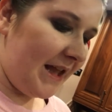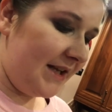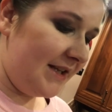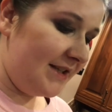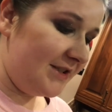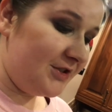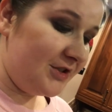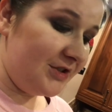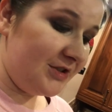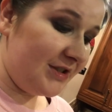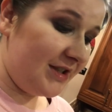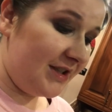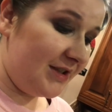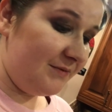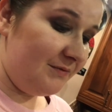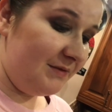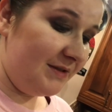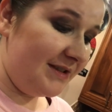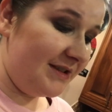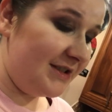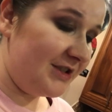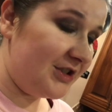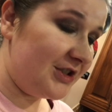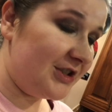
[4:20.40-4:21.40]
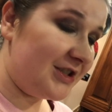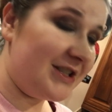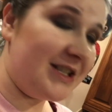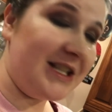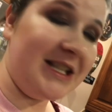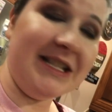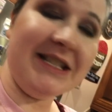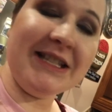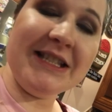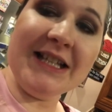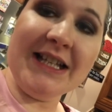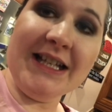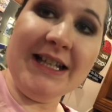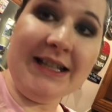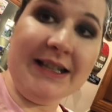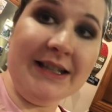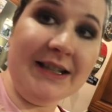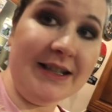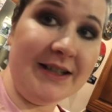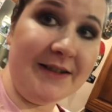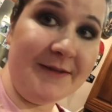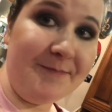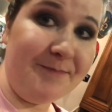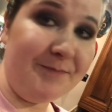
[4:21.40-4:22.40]
It just it really just tastes like
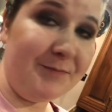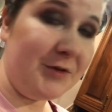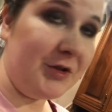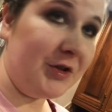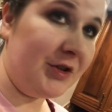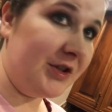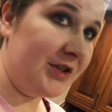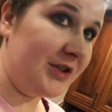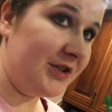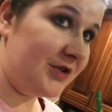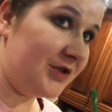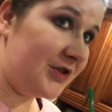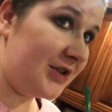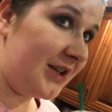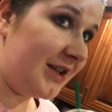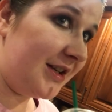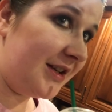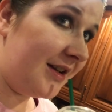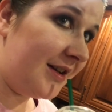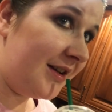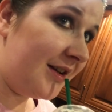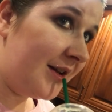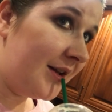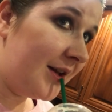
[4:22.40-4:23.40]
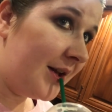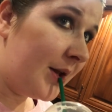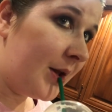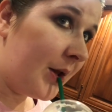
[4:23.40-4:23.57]
a chocolate shake.